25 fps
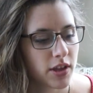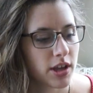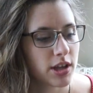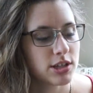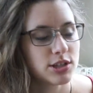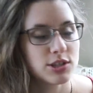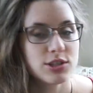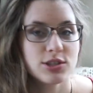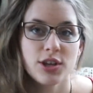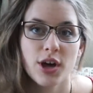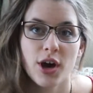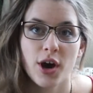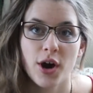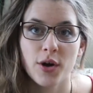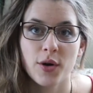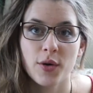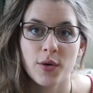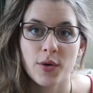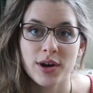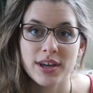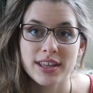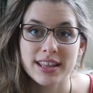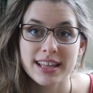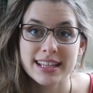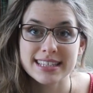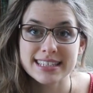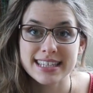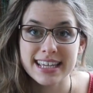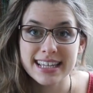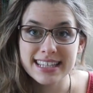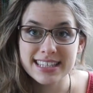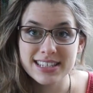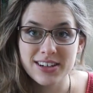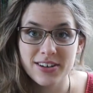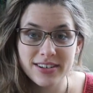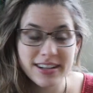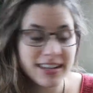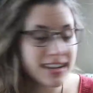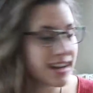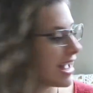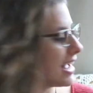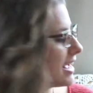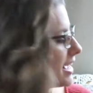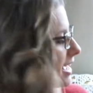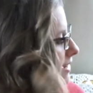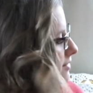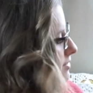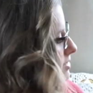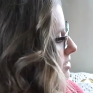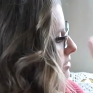So let's get started. I
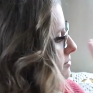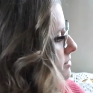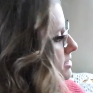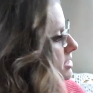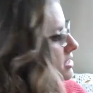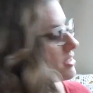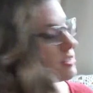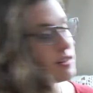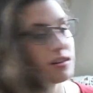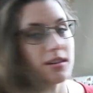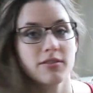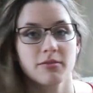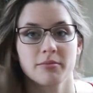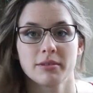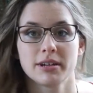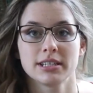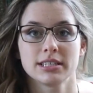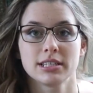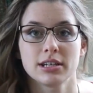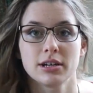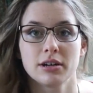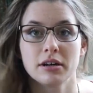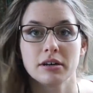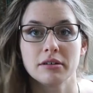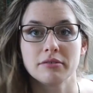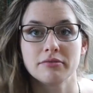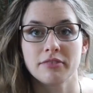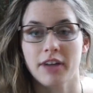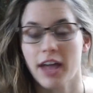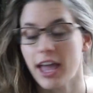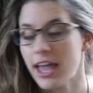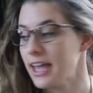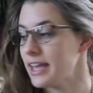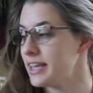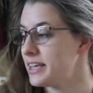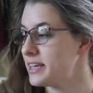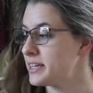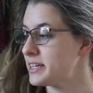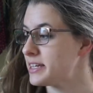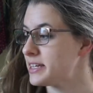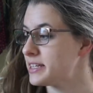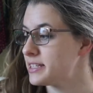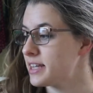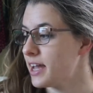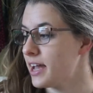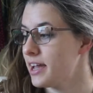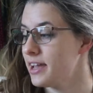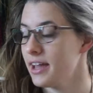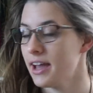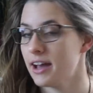have some tea here for myself and
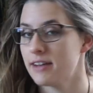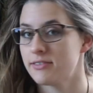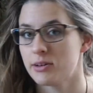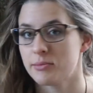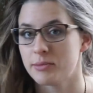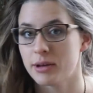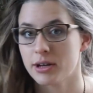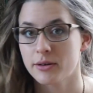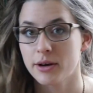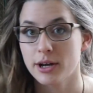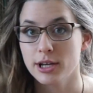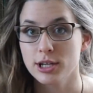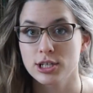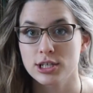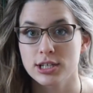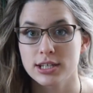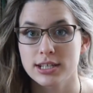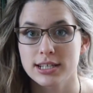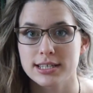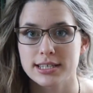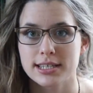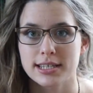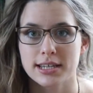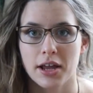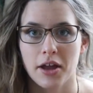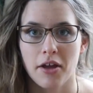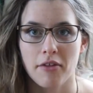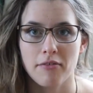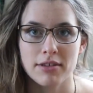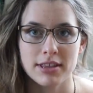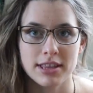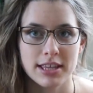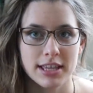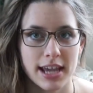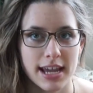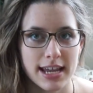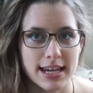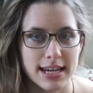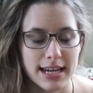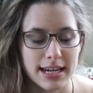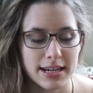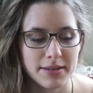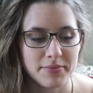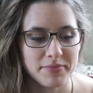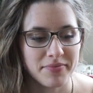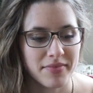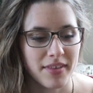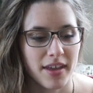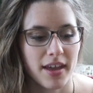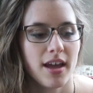I have all my questions and everything I need.
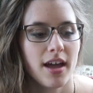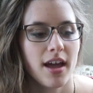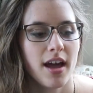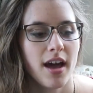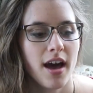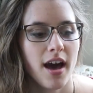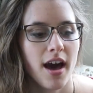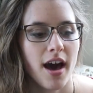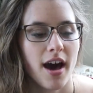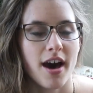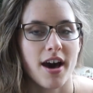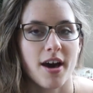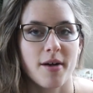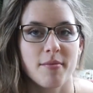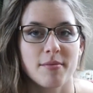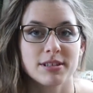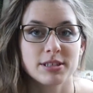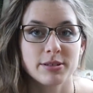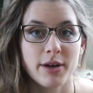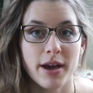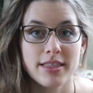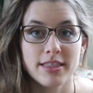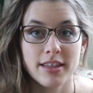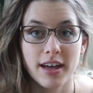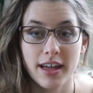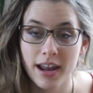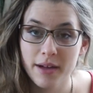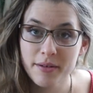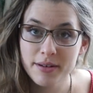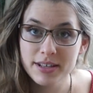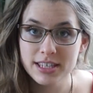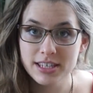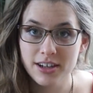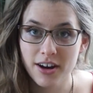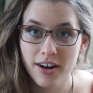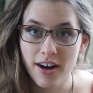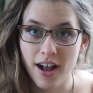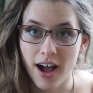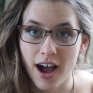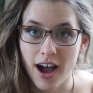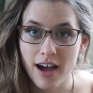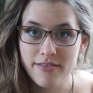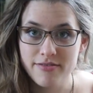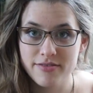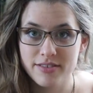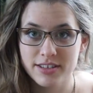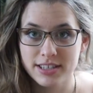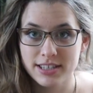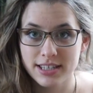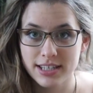So I thought I would start
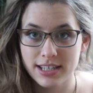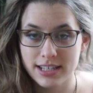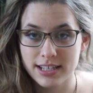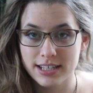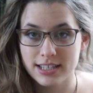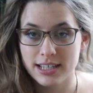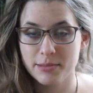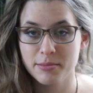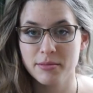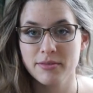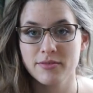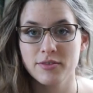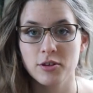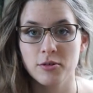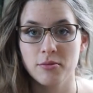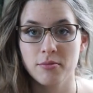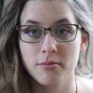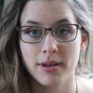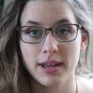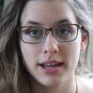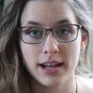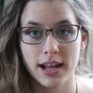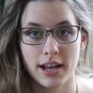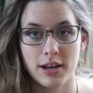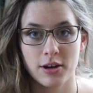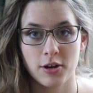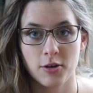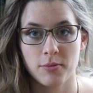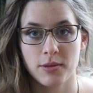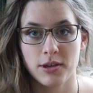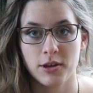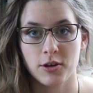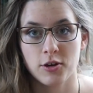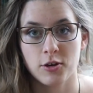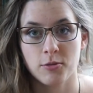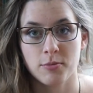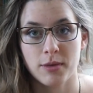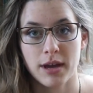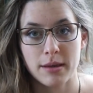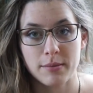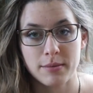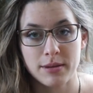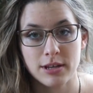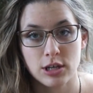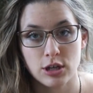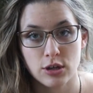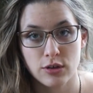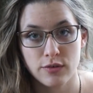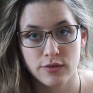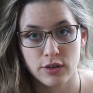off, since some of you may not know me or you might be
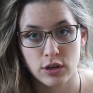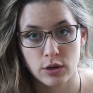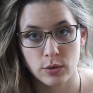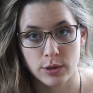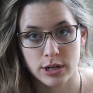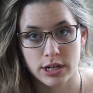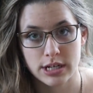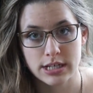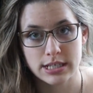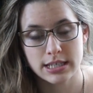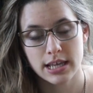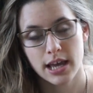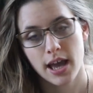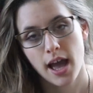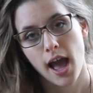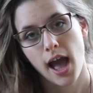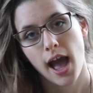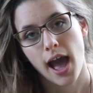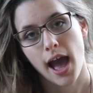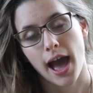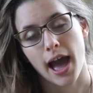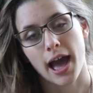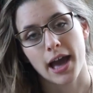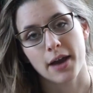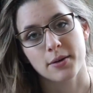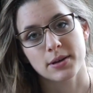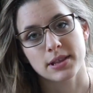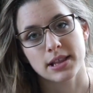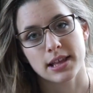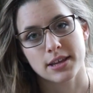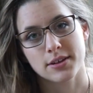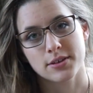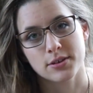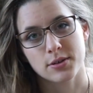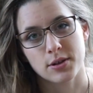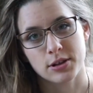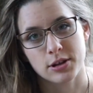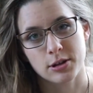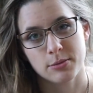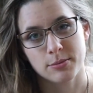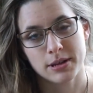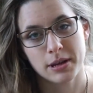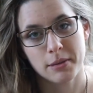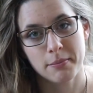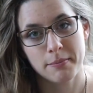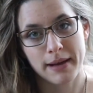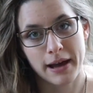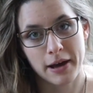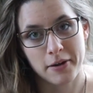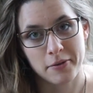new viewers, I would let you know a little bit
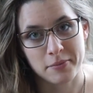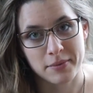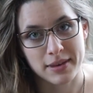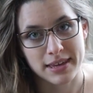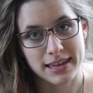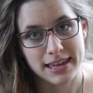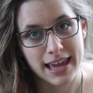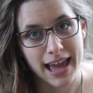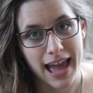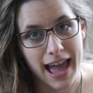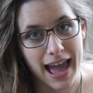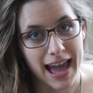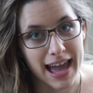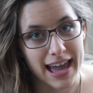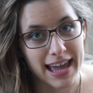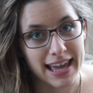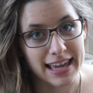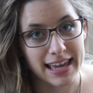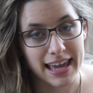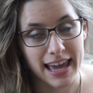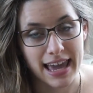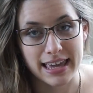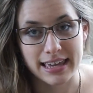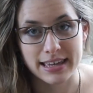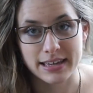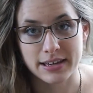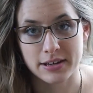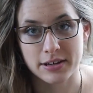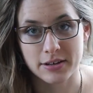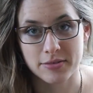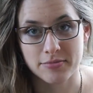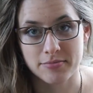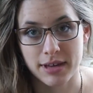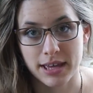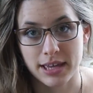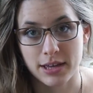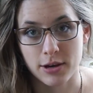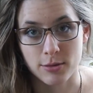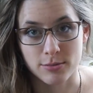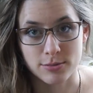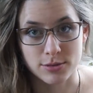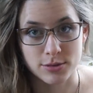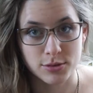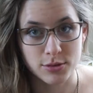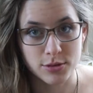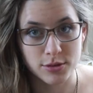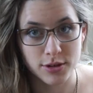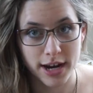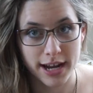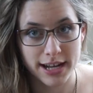about me. I am a
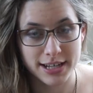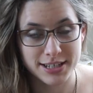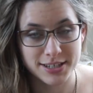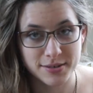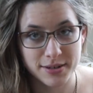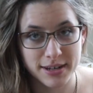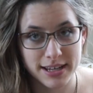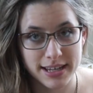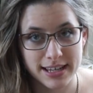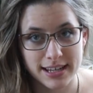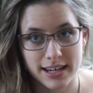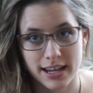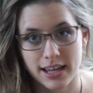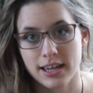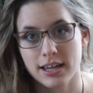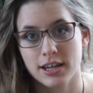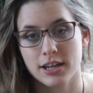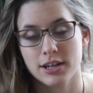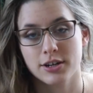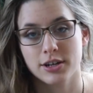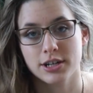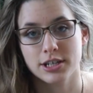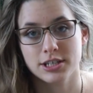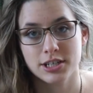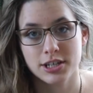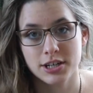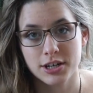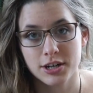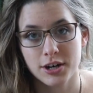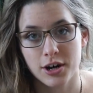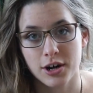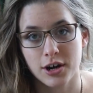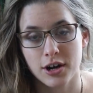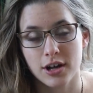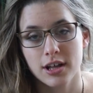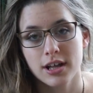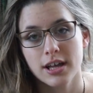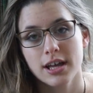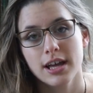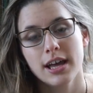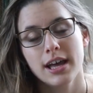homeschool graduate, a Christian girl.